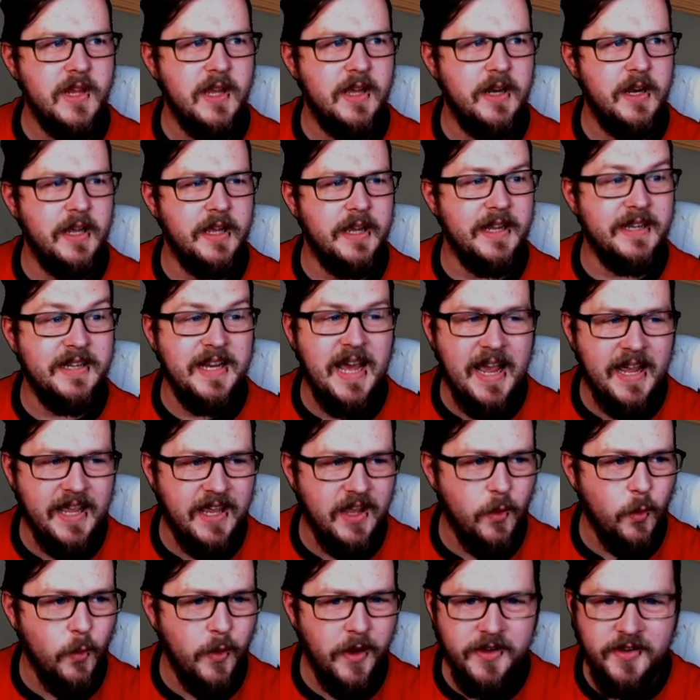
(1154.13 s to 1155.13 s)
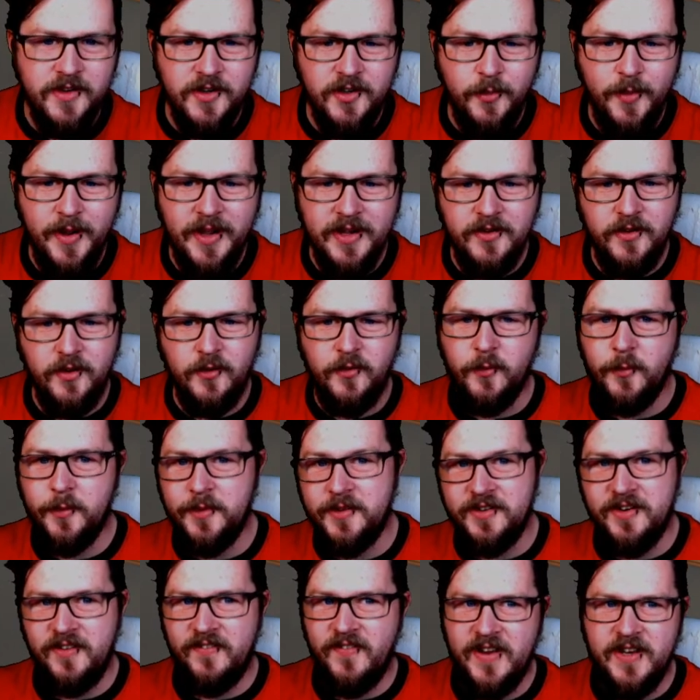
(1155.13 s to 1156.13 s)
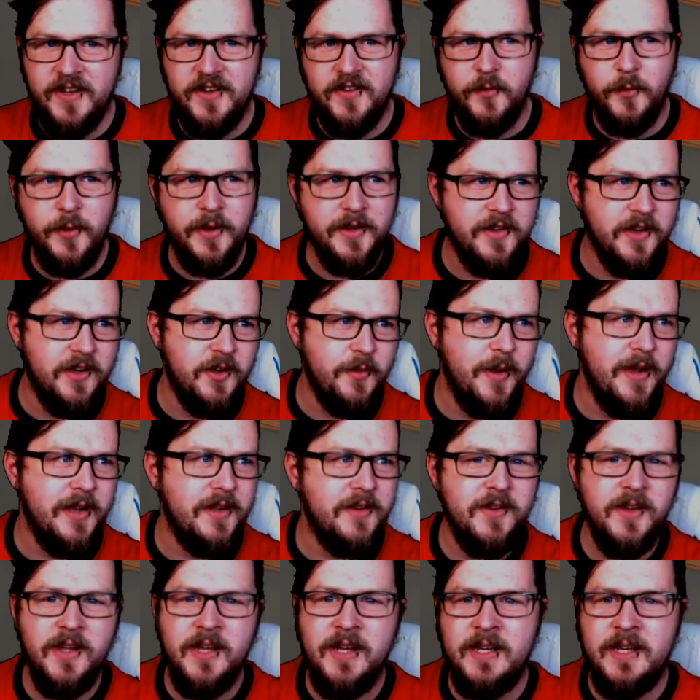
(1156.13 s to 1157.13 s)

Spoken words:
attacking wide centre-backs or if it's defensive wide centre-backs.